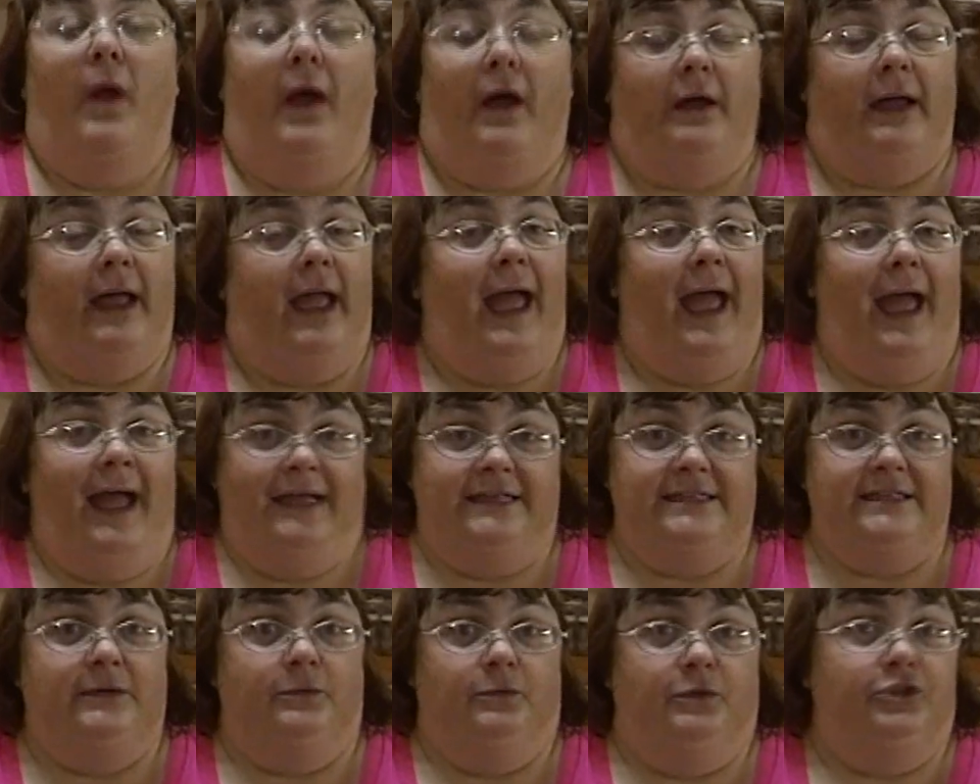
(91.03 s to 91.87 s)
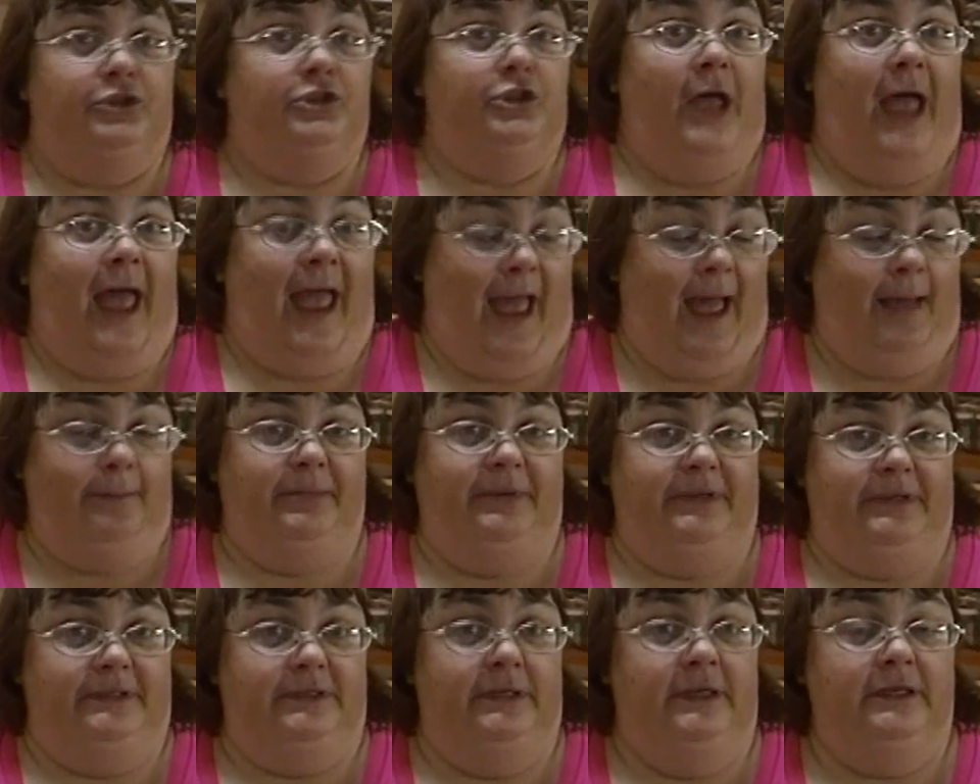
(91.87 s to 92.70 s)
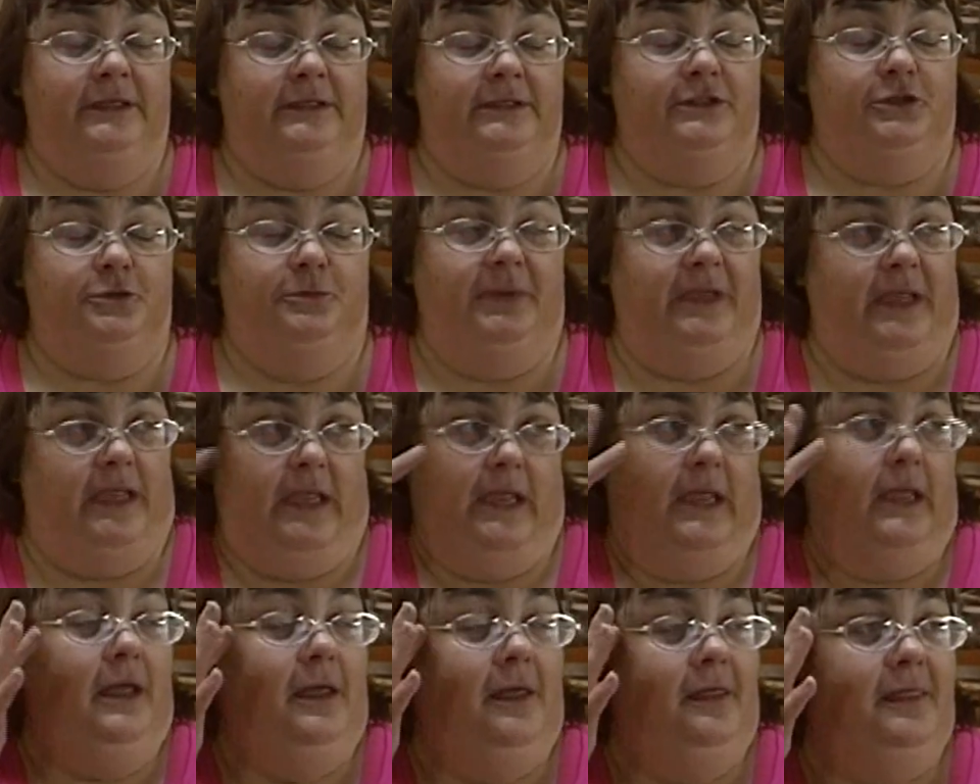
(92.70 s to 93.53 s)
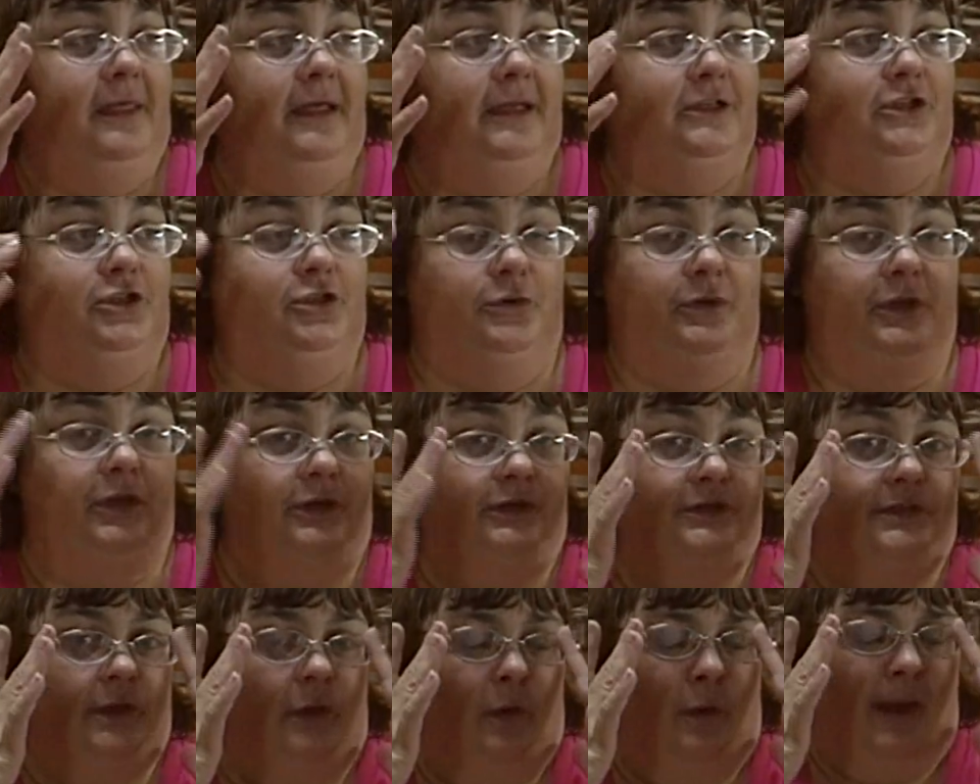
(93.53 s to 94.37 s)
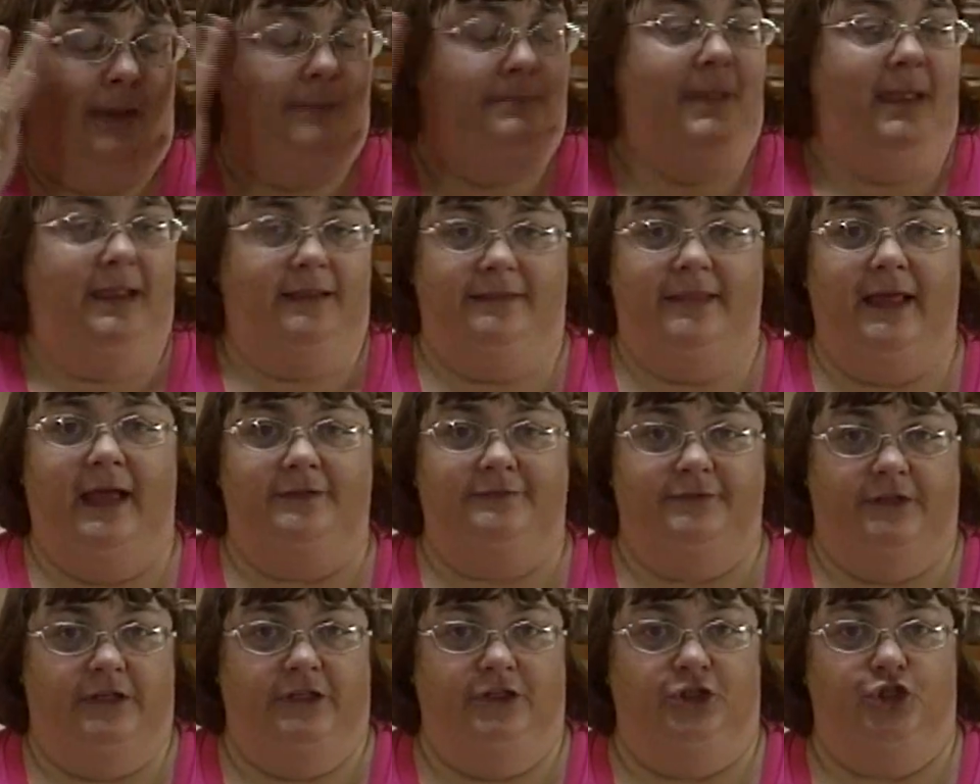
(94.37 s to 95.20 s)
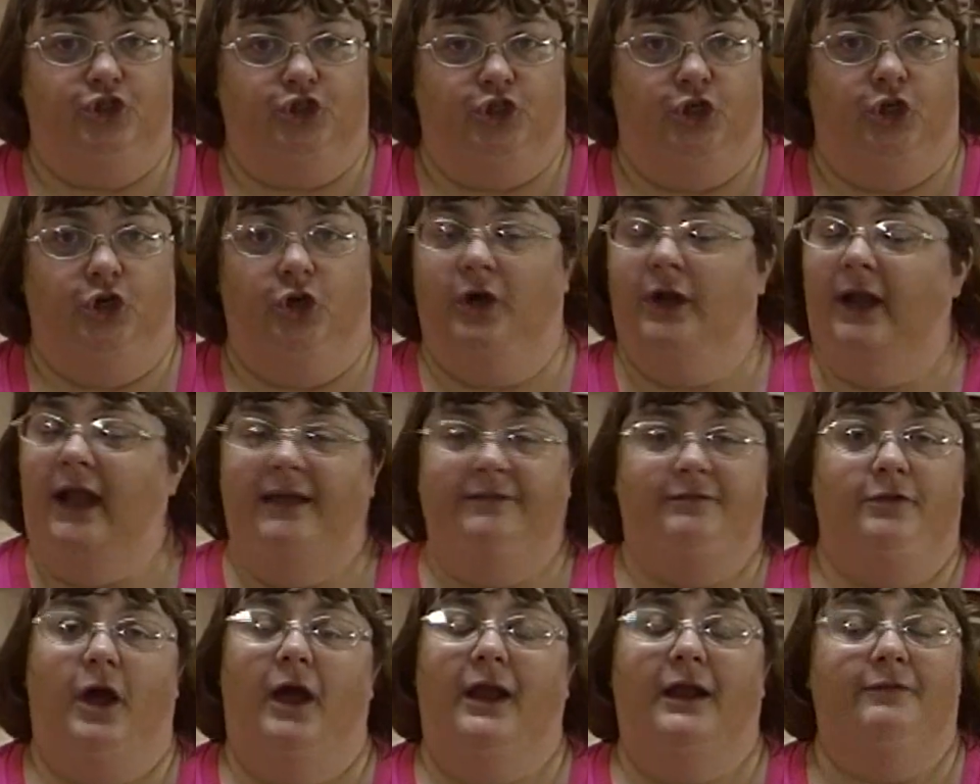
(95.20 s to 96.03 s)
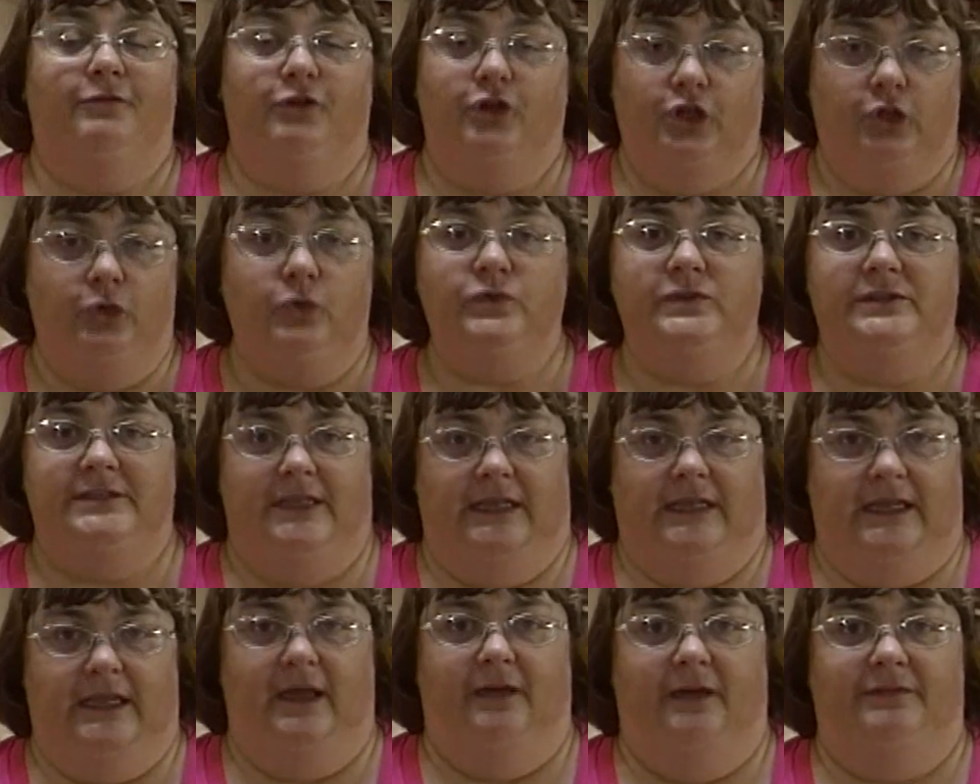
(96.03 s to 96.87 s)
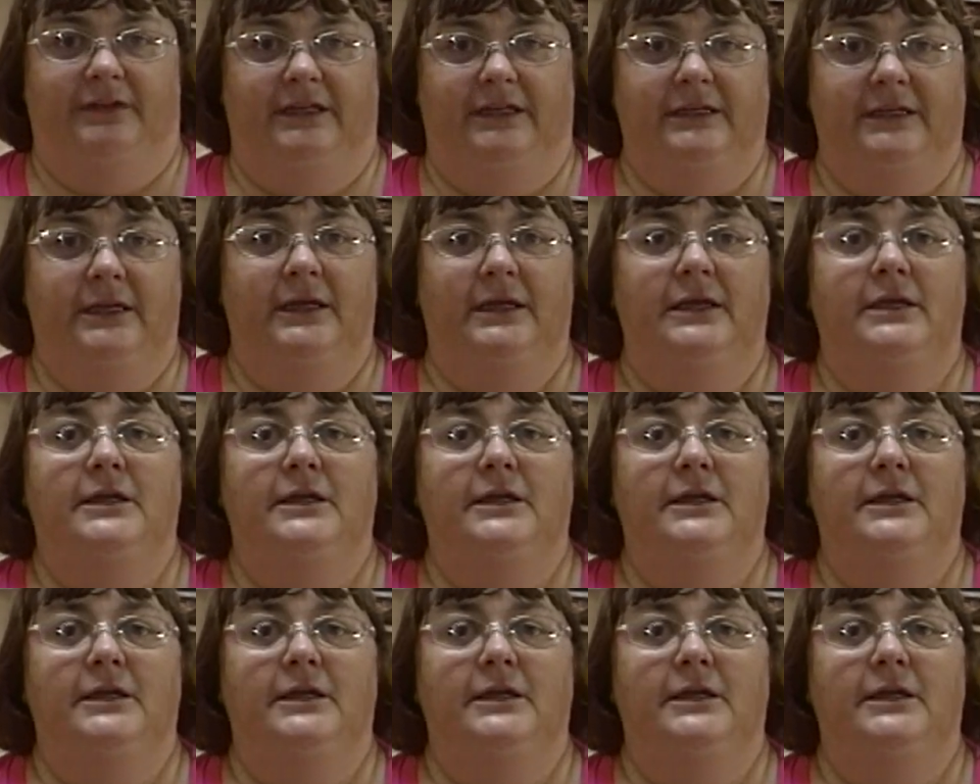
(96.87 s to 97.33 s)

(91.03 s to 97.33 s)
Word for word: Well, as it would happen to be that 2 years ago I made that vanilla sugar and I've not ever used any of it.